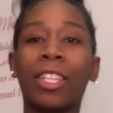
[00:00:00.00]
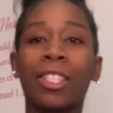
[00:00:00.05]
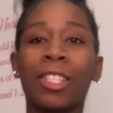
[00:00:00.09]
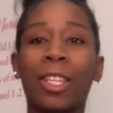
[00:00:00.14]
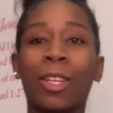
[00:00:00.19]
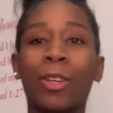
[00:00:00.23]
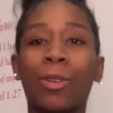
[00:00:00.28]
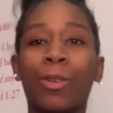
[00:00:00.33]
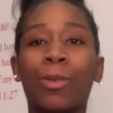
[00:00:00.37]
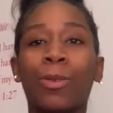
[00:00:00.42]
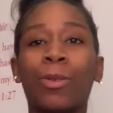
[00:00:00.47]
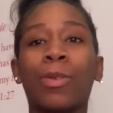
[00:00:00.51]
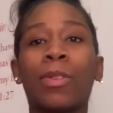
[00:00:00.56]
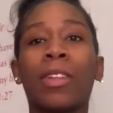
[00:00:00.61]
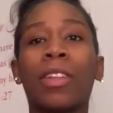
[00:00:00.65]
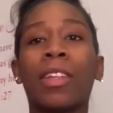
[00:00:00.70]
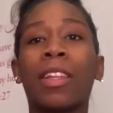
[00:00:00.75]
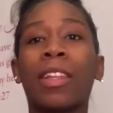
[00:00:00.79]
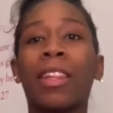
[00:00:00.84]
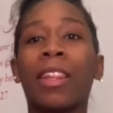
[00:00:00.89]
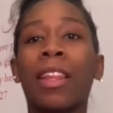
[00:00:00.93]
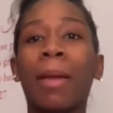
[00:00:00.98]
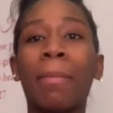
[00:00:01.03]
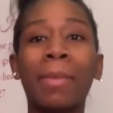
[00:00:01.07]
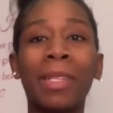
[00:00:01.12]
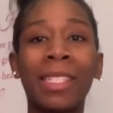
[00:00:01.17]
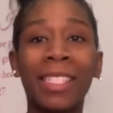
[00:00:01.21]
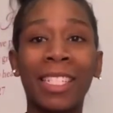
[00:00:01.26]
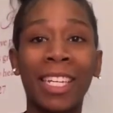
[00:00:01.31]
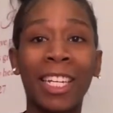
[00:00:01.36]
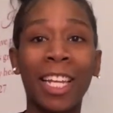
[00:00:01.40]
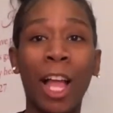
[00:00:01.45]
so let me
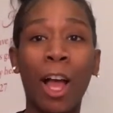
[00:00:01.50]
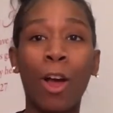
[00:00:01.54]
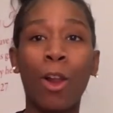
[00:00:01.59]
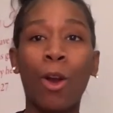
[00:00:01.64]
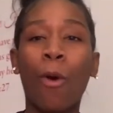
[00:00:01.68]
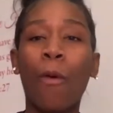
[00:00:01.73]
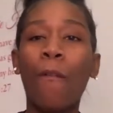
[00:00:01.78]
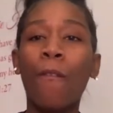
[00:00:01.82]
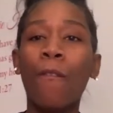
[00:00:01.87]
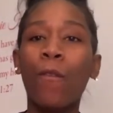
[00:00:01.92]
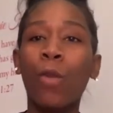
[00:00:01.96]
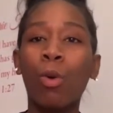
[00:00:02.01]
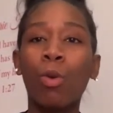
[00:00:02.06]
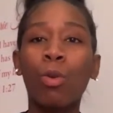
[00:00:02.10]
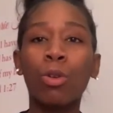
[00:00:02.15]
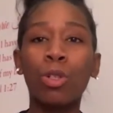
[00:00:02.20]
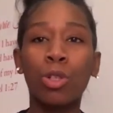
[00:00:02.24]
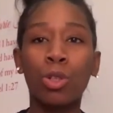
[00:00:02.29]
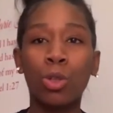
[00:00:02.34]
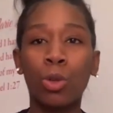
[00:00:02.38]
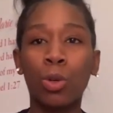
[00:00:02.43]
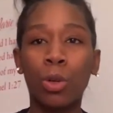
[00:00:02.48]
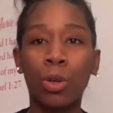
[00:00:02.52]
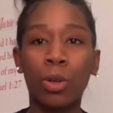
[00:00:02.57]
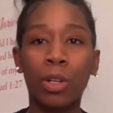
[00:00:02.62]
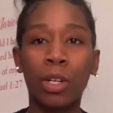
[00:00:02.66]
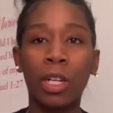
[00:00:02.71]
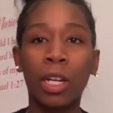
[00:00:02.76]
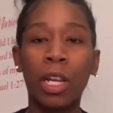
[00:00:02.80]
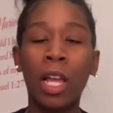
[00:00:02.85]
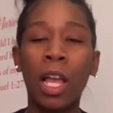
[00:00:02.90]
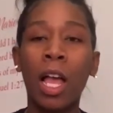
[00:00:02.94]
tell y'all the full story
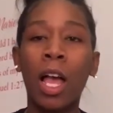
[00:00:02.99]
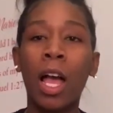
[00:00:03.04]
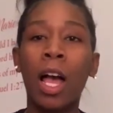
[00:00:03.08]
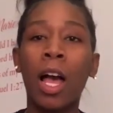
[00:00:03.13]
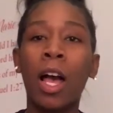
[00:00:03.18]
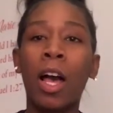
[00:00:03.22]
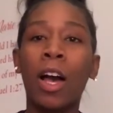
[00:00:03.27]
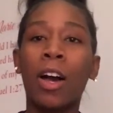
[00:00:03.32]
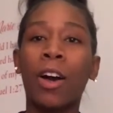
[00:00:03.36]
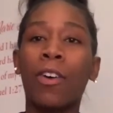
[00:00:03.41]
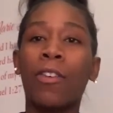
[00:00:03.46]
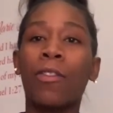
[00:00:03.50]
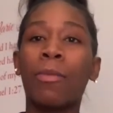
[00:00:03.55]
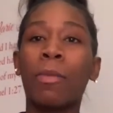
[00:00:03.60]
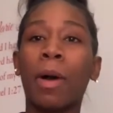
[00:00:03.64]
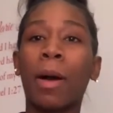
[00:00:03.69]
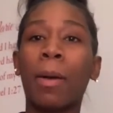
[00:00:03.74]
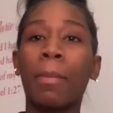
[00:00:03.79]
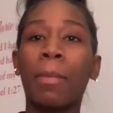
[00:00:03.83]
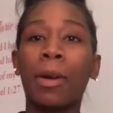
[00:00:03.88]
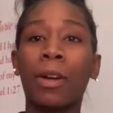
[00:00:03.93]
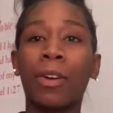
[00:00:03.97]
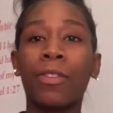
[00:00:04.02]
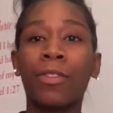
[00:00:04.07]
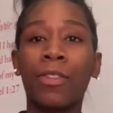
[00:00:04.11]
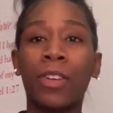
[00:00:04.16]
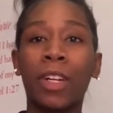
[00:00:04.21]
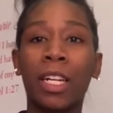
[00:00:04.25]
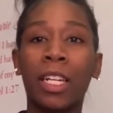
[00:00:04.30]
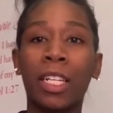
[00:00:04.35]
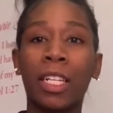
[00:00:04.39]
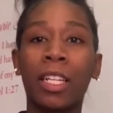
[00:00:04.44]
of my birth
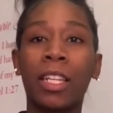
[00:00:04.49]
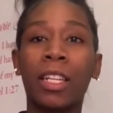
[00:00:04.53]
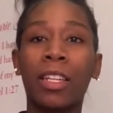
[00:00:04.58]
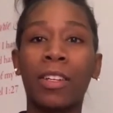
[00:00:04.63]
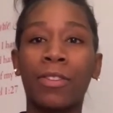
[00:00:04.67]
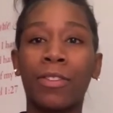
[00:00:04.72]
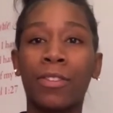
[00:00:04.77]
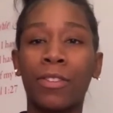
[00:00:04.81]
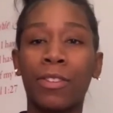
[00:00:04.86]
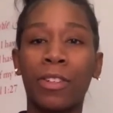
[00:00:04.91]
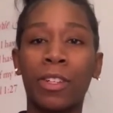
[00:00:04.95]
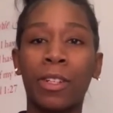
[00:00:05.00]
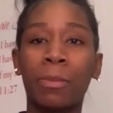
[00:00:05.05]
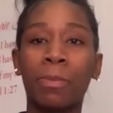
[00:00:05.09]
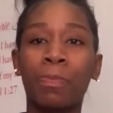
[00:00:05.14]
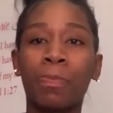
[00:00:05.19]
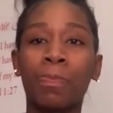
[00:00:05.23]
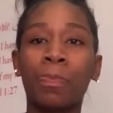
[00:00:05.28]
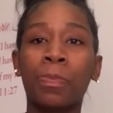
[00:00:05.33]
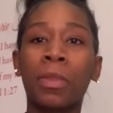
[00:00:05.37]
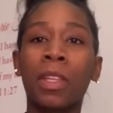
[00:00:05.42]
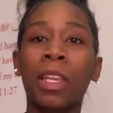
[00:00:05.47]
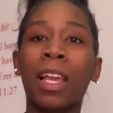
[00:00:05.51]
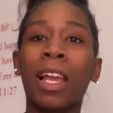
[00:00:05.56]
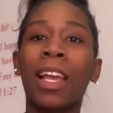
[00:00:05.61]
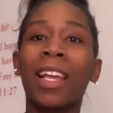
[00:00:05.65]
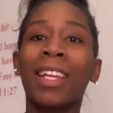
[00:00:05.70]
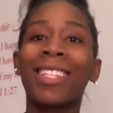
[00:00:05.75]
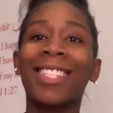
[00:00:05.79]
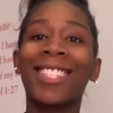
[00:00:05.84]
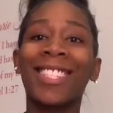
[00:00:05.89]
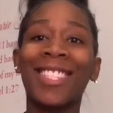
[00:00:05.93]
and delivery
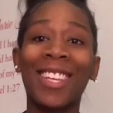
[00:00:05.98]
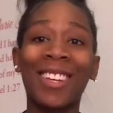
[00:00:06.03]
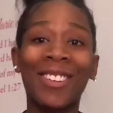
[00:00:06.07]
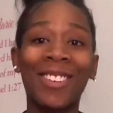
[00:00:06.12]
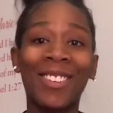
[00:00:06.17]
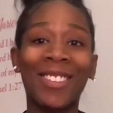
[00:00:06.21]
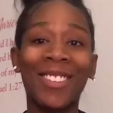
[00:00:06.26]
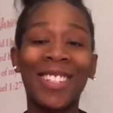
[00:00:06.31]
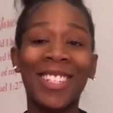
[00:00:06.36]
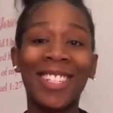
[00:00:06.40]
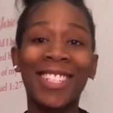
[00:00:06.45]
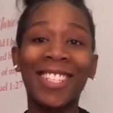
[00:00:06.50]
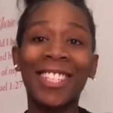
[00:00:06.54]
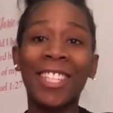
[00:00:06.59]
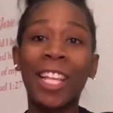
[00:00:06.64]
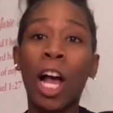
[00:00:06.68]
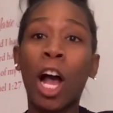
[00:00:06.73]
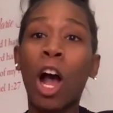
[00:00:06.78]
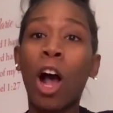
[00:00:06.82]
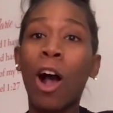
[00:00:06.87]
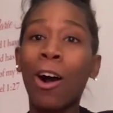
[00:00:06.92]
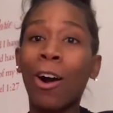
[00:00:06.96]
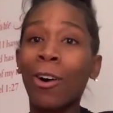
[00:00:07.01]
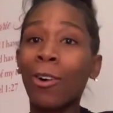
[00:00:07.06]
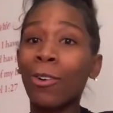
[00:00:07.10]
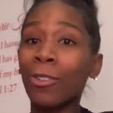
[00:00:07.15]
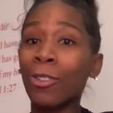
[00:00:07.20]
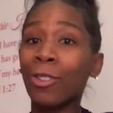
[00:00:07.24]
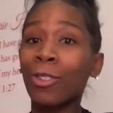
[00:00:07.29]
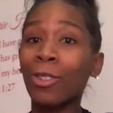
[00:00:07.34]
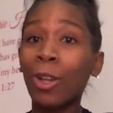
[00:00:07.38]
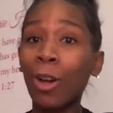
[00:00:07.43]
so this all
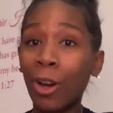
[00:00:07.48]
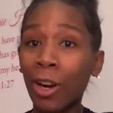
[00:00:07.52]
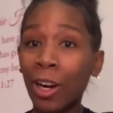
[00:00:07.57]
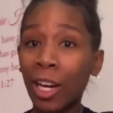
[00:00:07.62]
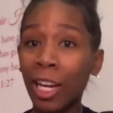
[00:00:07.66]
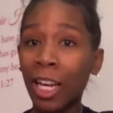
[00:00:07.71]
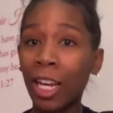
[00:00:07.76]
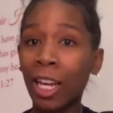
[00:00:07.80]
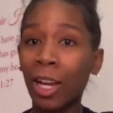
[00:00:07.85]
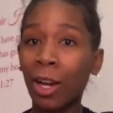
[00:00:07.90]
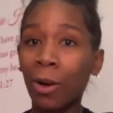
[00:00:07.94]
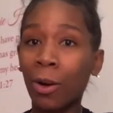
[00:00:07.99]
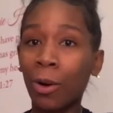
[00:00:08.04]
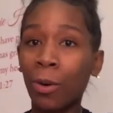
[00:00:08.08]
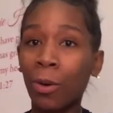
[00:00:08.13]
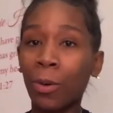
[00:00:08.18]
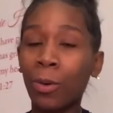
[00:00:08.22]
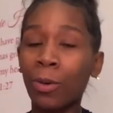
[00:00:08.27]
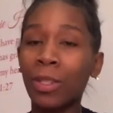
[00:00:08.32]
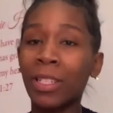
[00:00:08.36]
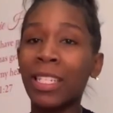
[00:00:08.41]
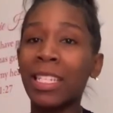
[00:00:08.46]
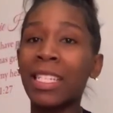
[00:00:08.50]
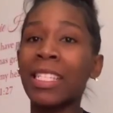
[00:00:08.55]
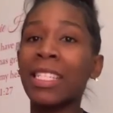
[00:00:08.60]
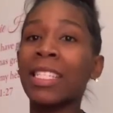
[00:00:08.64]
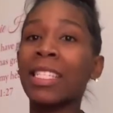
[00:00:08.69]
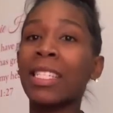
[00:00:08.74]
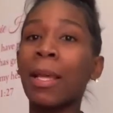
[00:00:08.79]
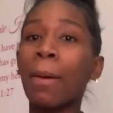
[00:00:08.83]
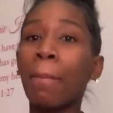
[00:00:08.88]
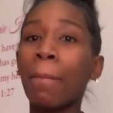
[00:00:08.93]
started on
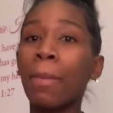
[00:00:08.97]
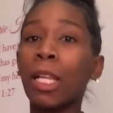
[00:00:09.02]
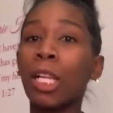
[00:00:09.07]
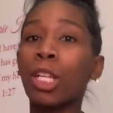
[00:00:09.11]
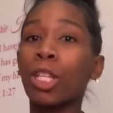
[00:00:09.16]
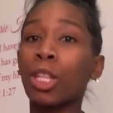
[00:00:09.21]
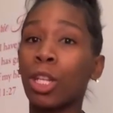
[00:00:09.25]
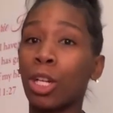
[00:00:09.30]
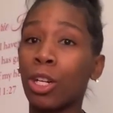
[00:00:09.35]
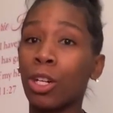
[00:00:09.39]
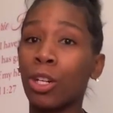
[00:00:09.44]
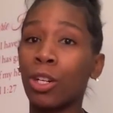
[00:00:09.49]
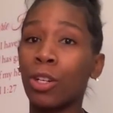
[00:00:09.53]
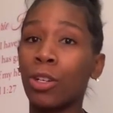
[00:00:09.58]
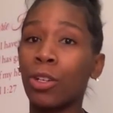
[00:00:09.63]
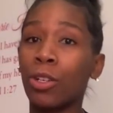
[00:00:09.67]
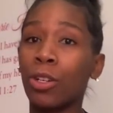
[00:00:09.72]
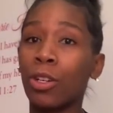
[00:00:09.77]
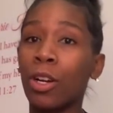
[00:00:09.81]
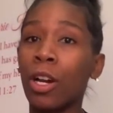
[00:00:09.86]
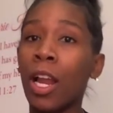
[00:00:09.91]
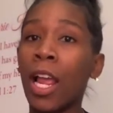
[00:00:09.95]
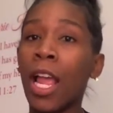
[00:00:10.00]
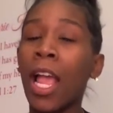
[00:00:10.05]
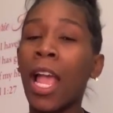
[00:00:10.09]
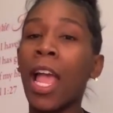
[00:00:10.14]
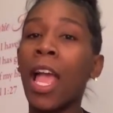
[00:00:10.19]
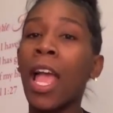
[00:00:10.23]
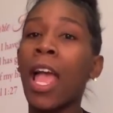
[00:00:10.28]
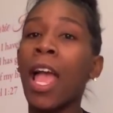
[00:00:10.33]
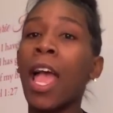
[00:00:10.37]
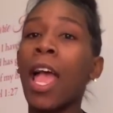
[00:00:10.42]
December the 3rd
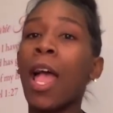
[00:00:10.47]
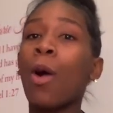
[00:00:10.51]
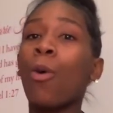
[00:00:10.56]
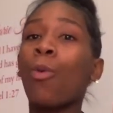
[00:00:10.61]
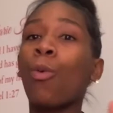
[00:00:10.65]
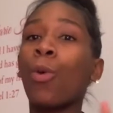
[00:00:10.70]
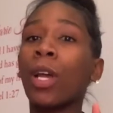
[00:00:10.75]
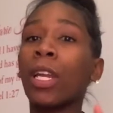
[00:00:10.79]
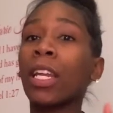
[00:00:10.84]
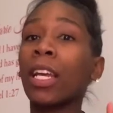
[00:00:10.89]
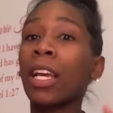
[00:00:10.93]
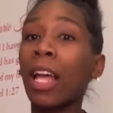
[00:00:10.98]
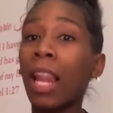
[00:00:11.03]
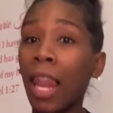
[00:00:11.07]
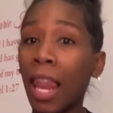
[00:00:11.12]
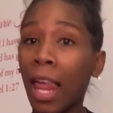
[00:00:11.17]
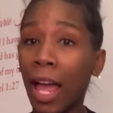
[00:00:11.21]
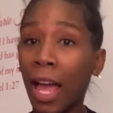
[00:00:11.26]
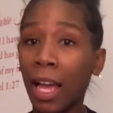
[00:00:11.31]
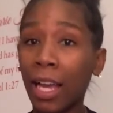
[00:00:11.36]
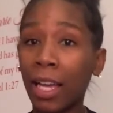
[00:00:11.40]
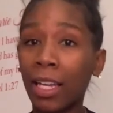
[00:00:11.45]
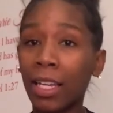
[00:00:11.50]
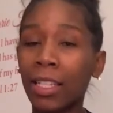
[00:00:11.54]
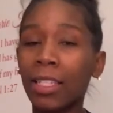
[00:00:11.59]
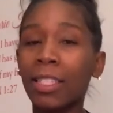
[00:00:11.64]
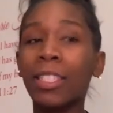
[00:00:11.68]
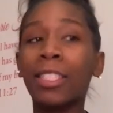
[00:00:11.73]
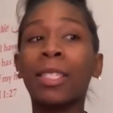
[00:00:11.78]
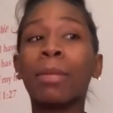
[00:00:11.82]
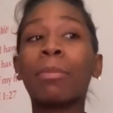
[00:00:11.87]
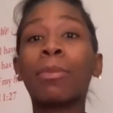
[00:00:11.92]
at 1 o'clock,
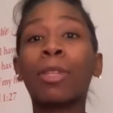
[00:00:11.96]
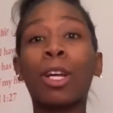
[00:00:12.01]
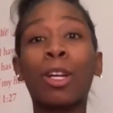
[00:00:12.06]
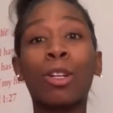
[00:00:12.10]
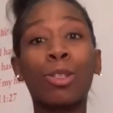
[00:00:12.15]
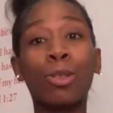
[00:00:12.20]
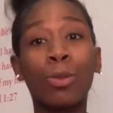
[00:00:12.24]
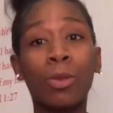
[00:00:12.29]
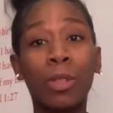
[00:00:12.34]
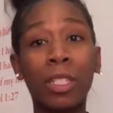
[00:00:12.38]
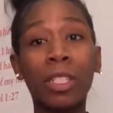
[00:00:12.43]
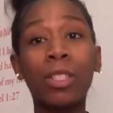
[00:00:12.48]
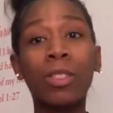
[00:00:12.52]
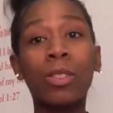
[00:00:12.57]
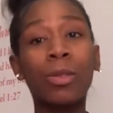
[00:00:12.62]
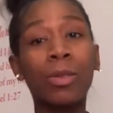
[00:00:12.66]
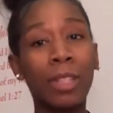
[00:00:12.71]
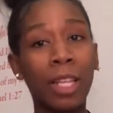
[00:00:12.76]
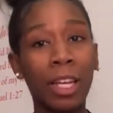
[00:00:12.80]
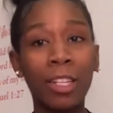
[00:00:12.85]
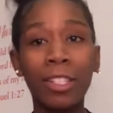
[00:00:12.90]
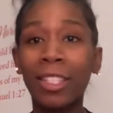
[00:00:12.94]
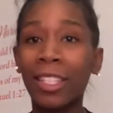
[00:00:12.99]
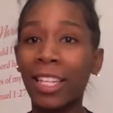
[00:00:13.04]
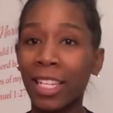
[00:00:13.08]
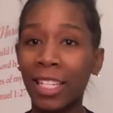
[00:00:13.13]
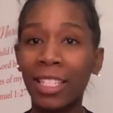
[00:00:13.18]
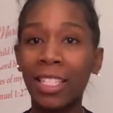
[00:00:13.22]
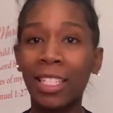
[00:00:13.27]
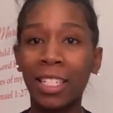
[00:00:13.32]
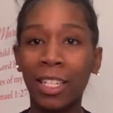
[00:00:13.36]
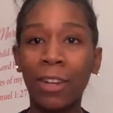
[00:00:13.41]
December 3rd, thousand
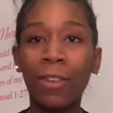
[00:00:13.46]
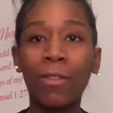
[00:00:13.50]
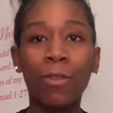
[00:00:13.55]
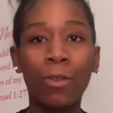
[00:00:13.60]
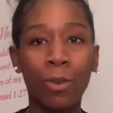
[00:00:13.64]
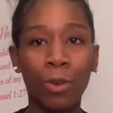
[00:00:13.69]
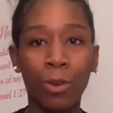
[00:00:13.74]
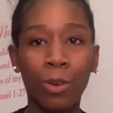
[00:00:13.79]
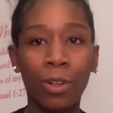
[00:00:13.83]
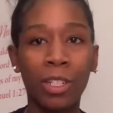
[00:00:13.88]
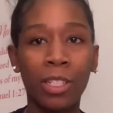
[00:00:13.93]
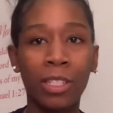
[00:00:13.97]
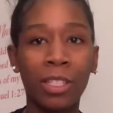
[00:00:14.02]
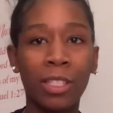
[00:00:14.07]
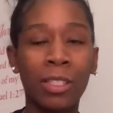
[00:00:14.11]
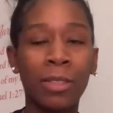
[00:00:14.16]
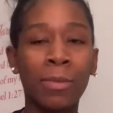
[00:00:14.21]
nineteen, of course,